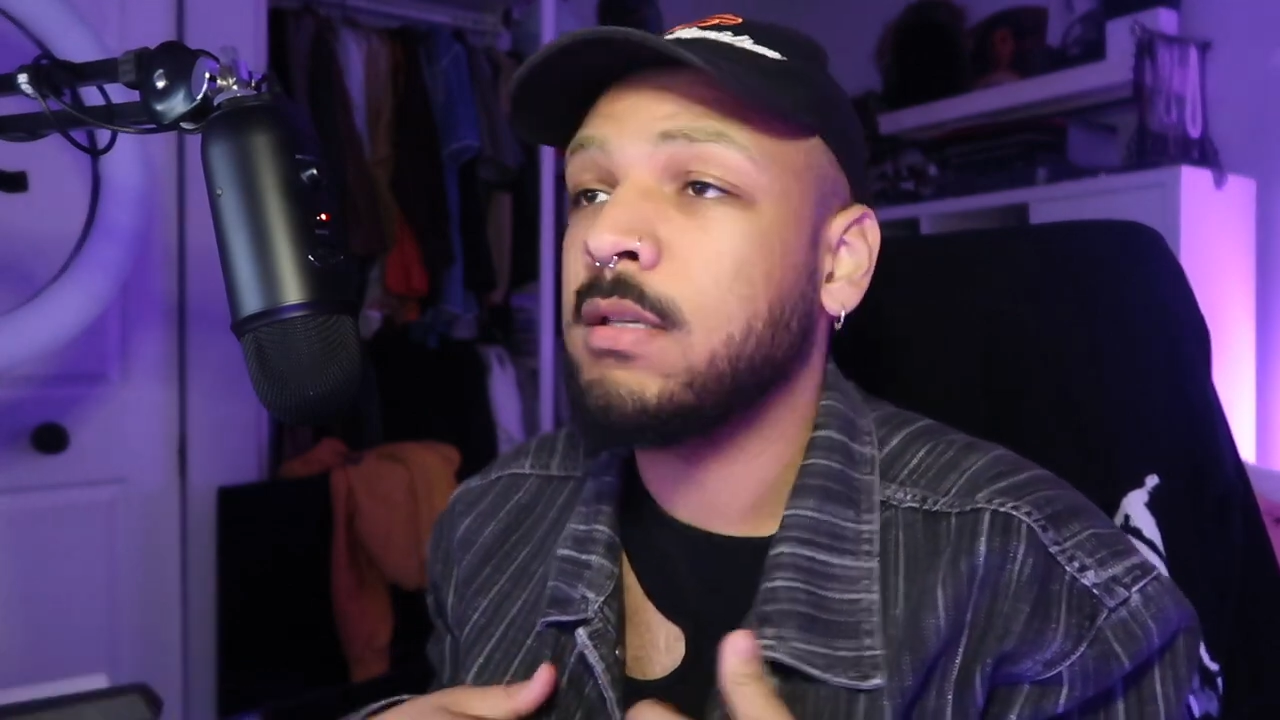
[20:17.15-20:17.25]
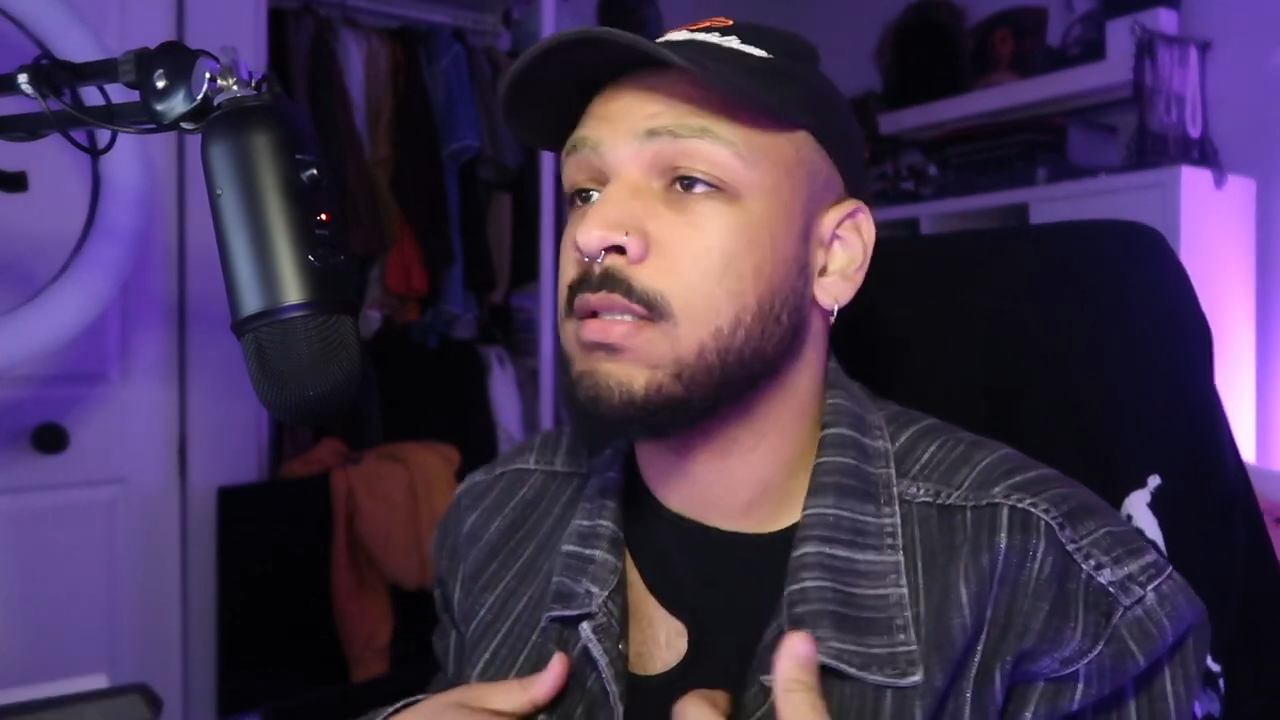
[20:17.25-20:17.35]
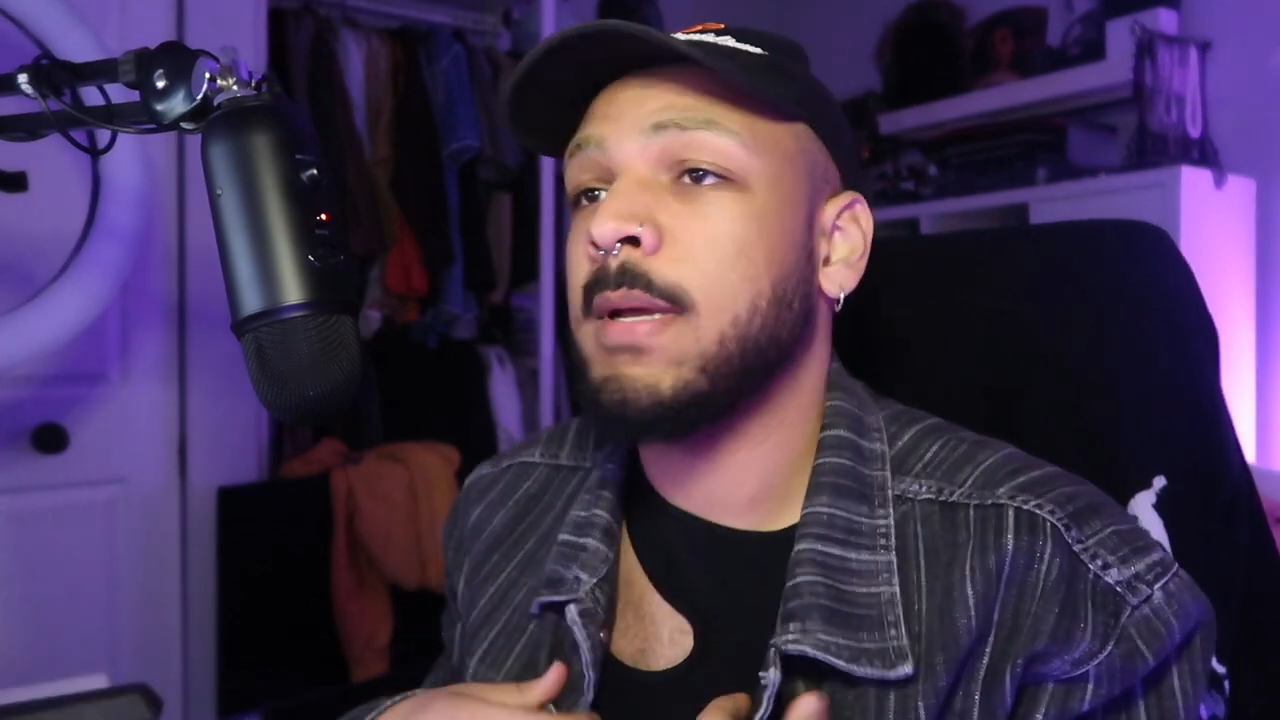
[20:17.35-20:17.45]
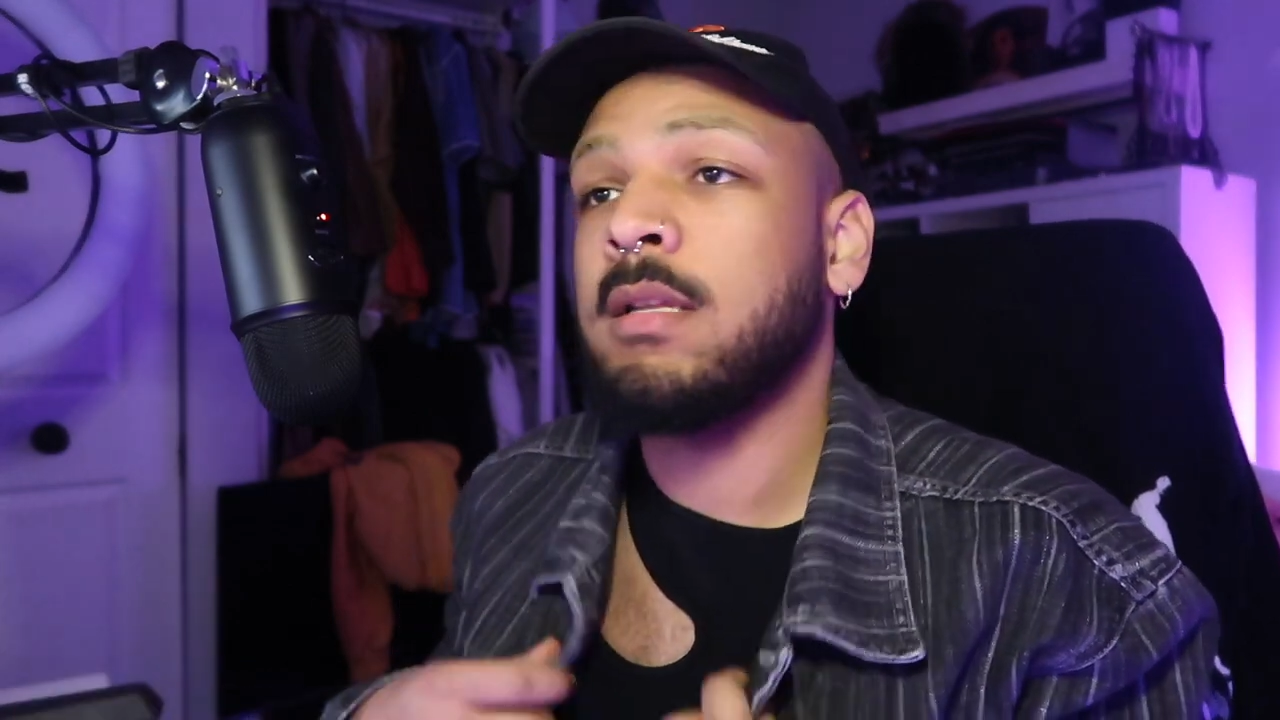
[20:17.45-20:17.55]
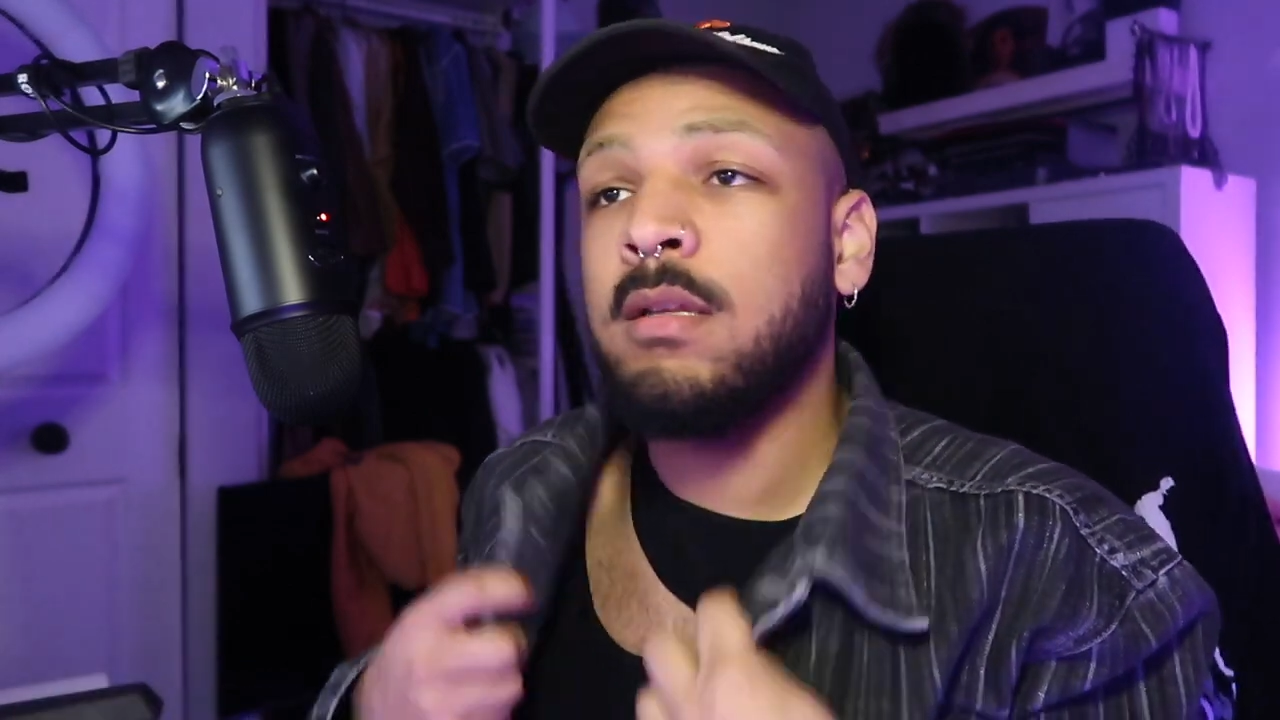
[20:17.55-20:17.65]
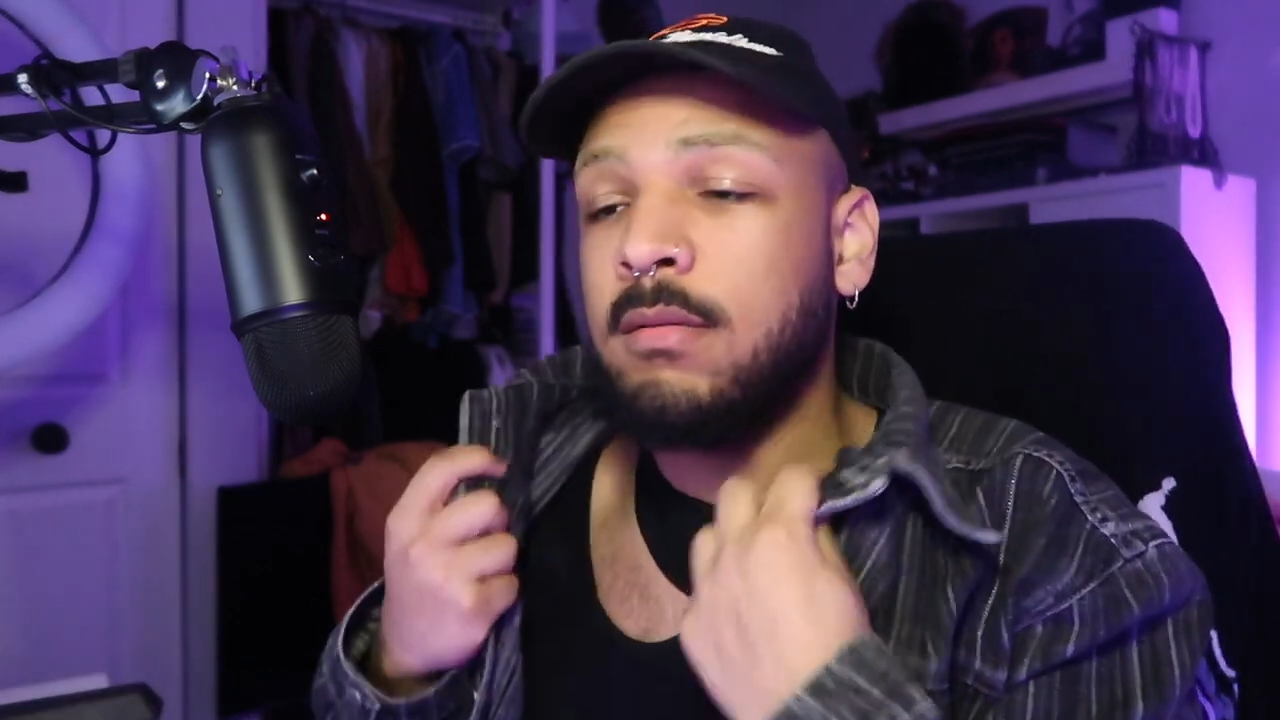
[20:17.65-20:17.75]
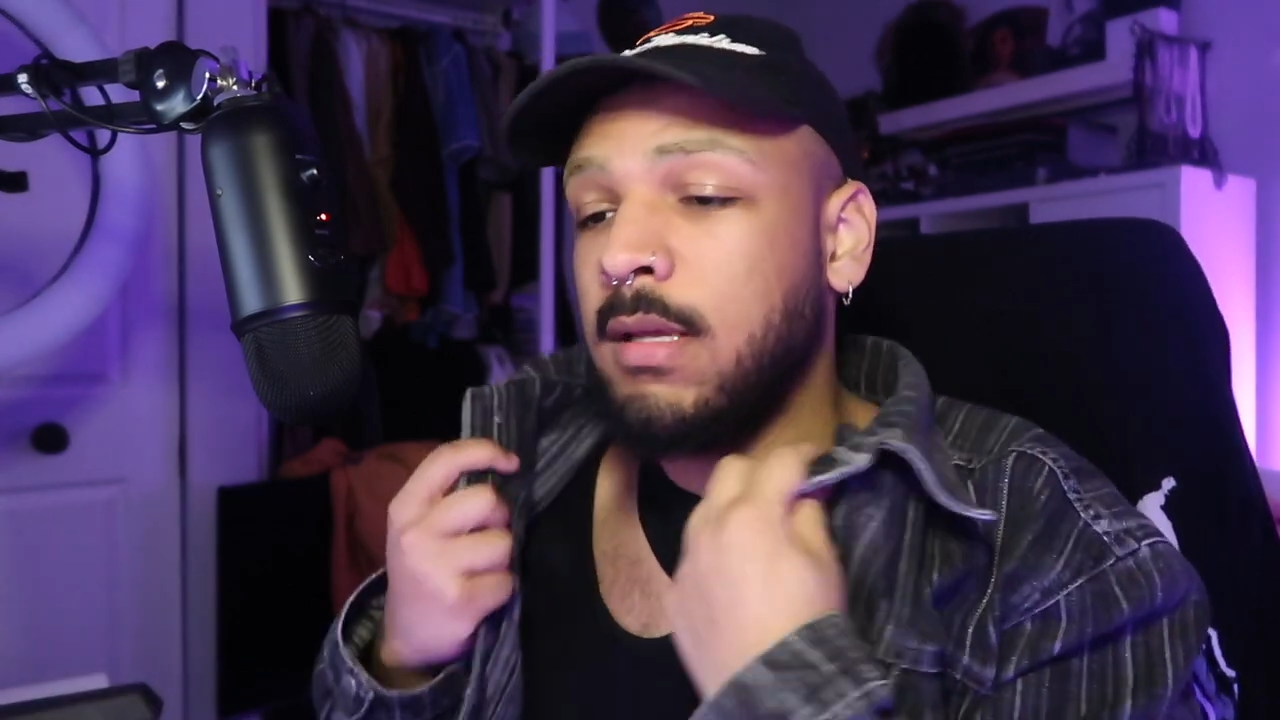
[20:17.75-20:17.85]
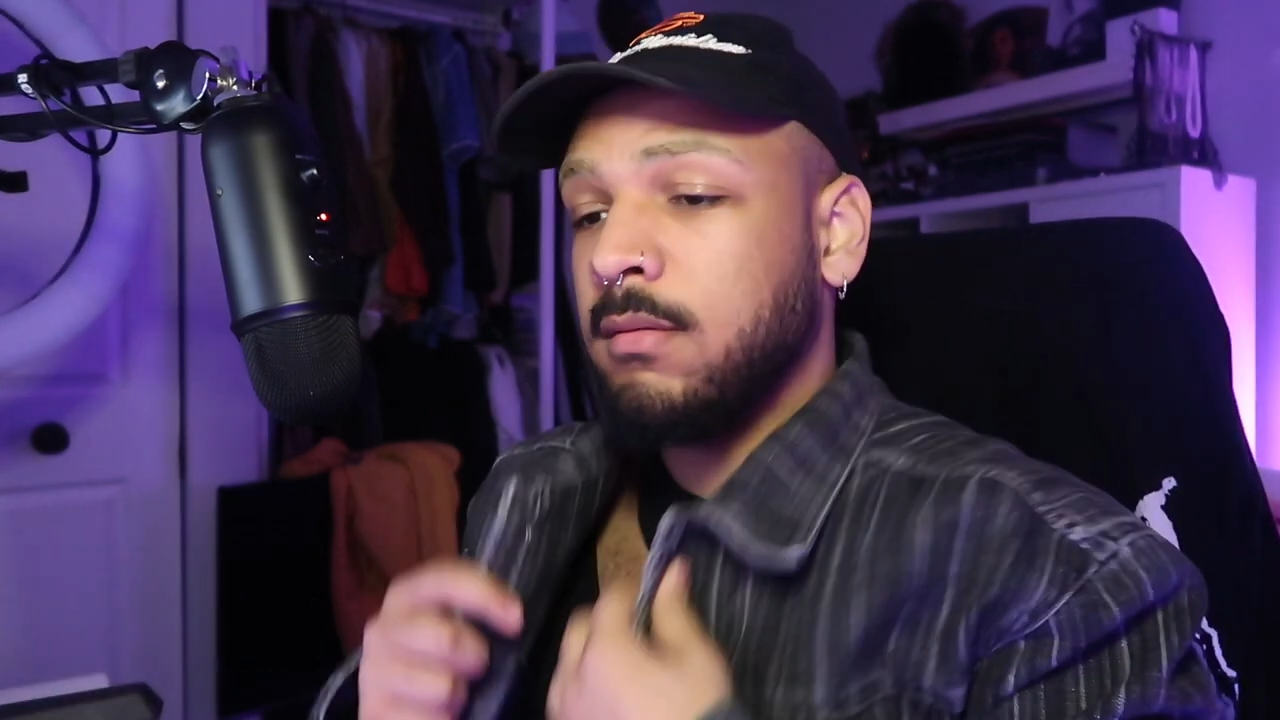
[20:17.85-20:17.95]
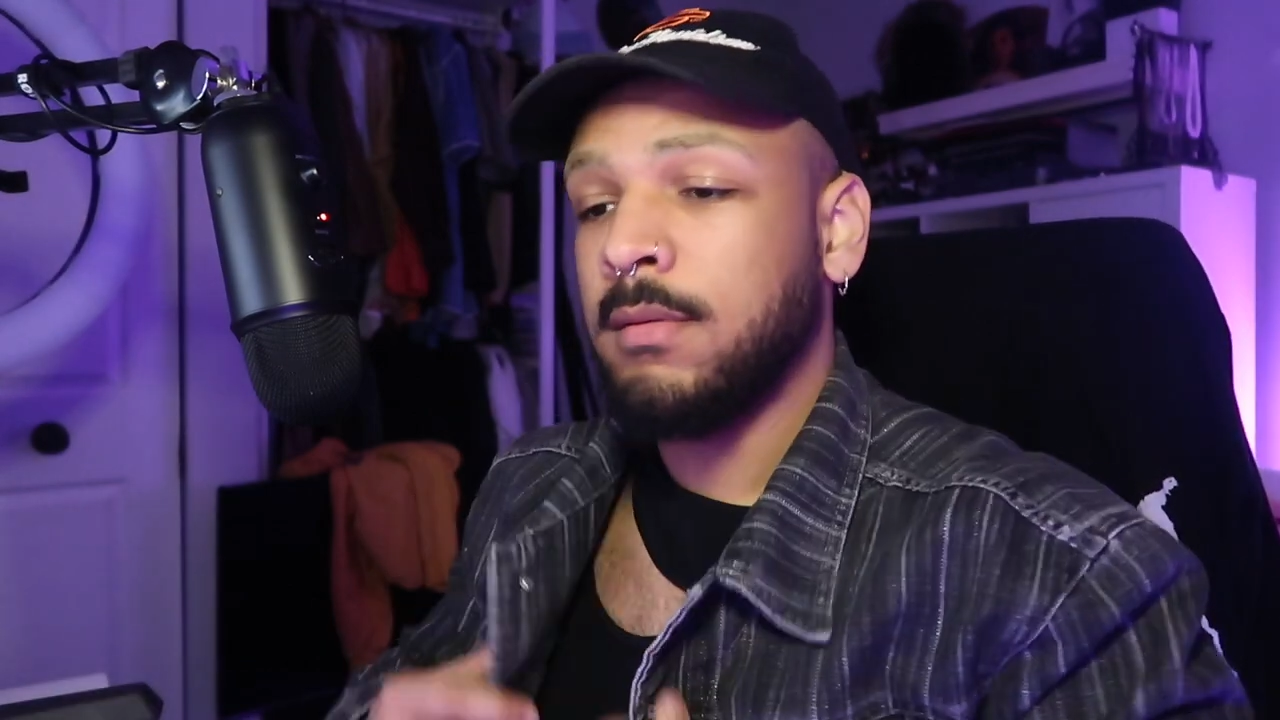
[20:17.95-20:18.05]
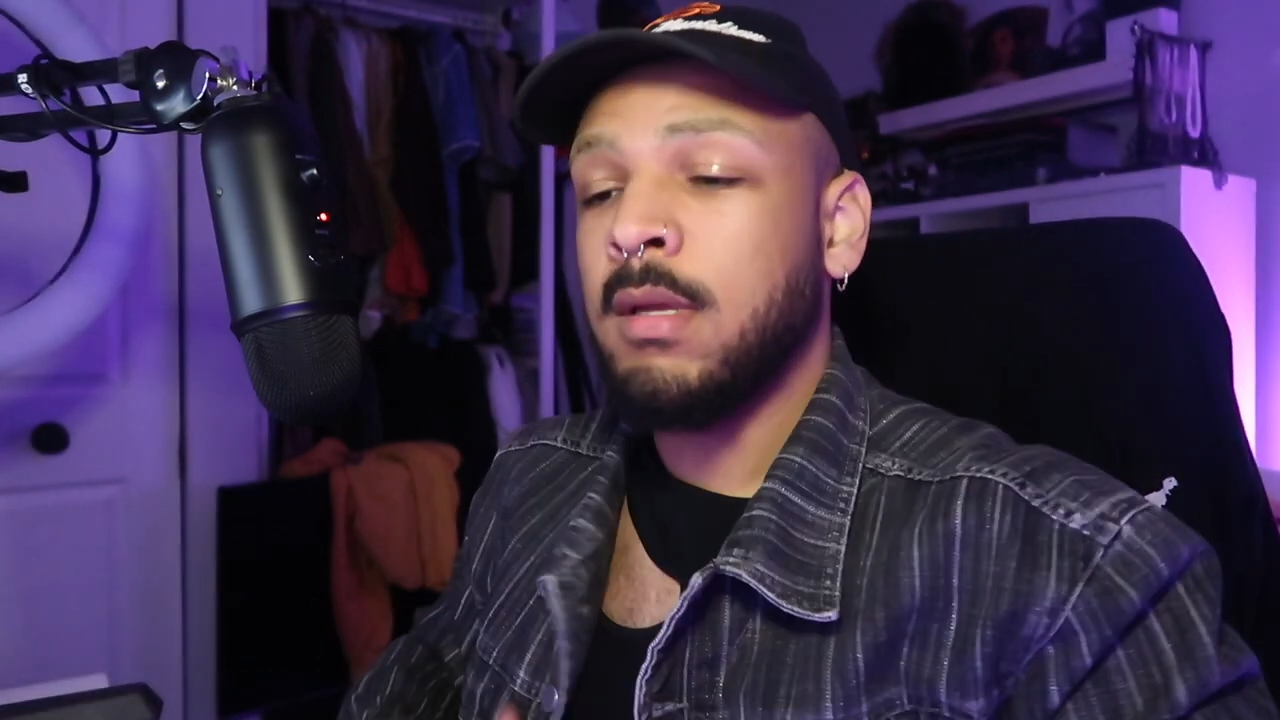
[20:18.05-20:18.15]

expecting like